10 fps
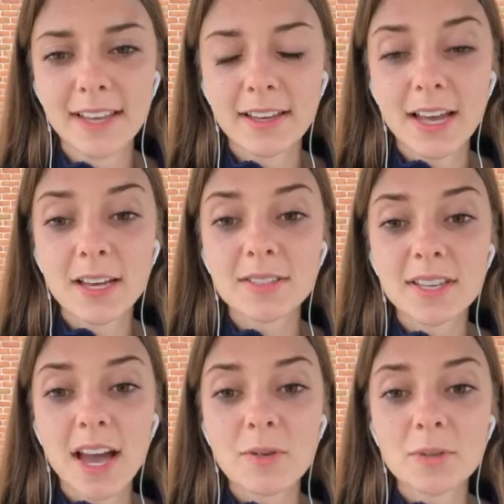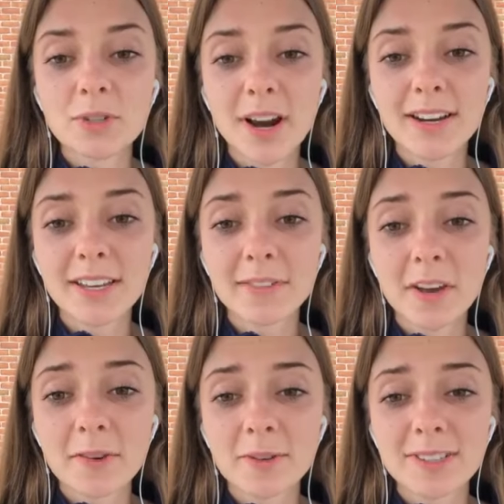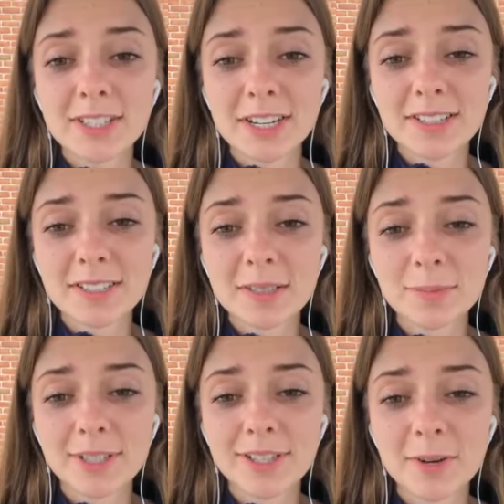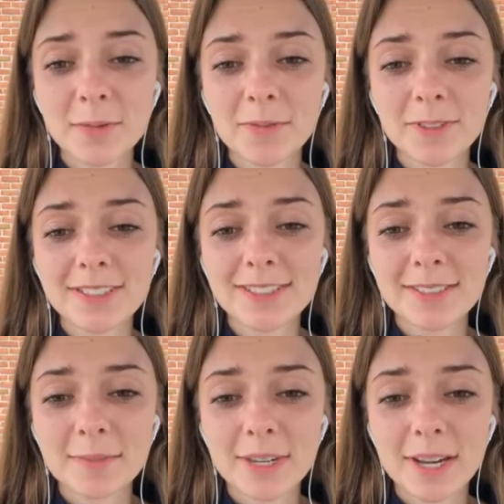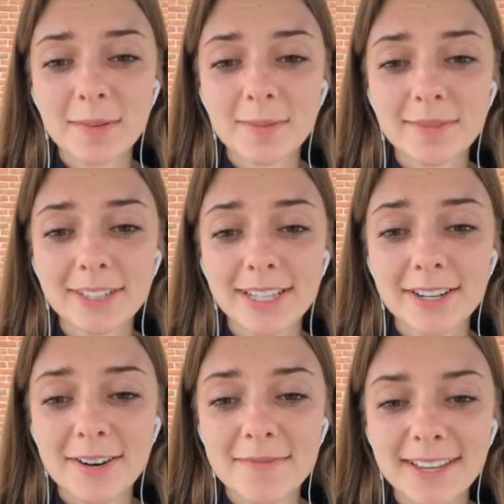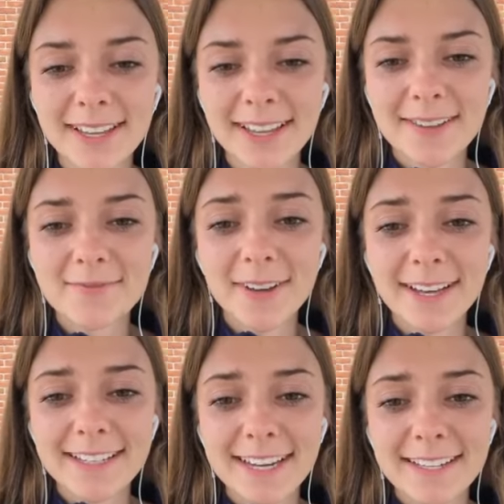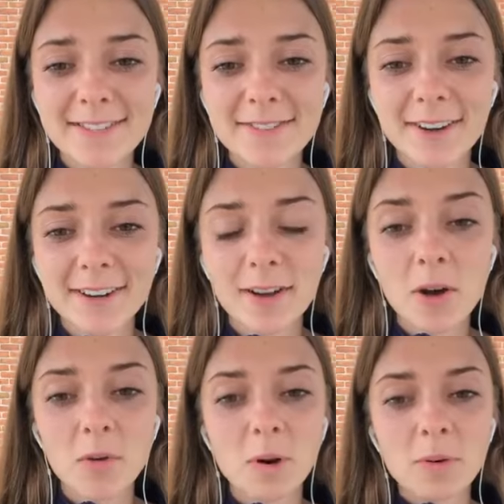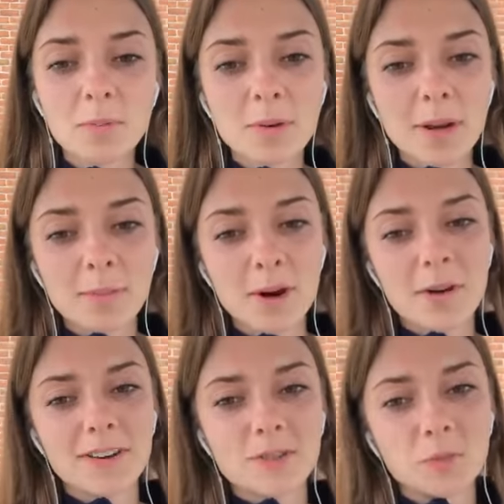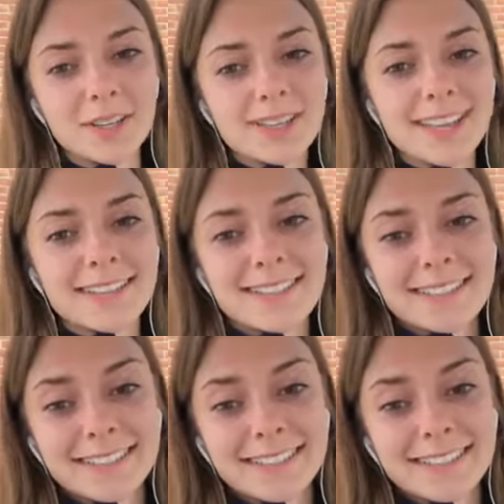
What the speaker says: Guys, I will try and give everyone a chance to speak, hopefully sometime later. But I do got it. Oh, what would be my perfect weekend?